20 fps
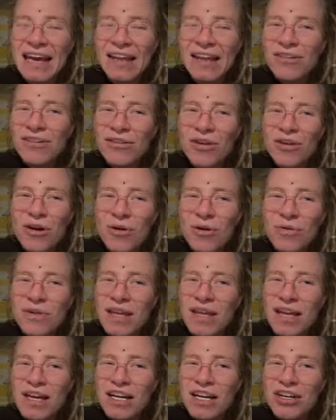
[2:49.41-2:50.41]
I don't know,
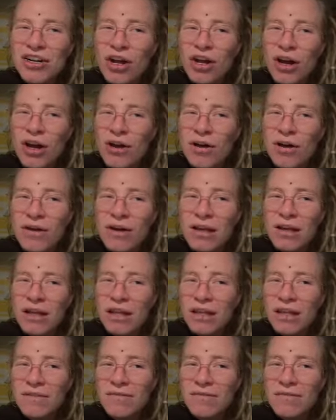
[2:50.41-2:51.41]
they are
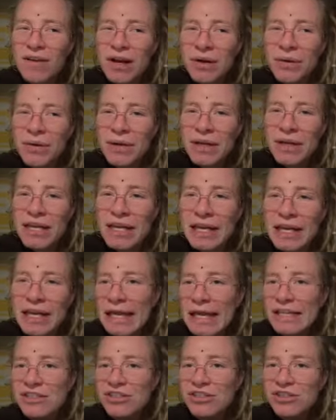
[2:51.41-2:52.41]
not very
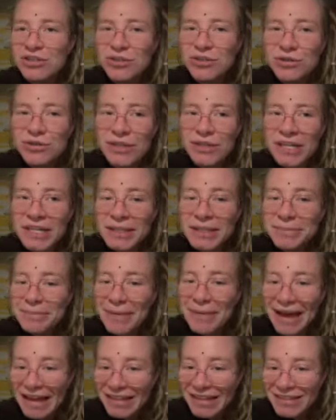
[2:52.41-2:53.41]
into their
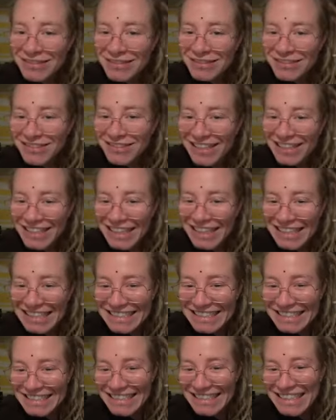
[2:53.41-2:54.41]
past, I
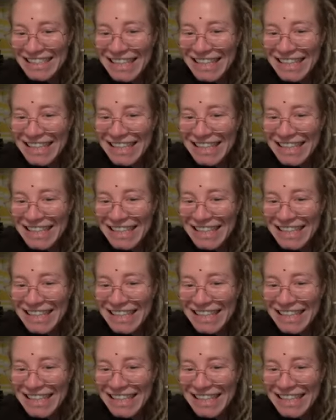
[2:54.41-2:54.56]
guess.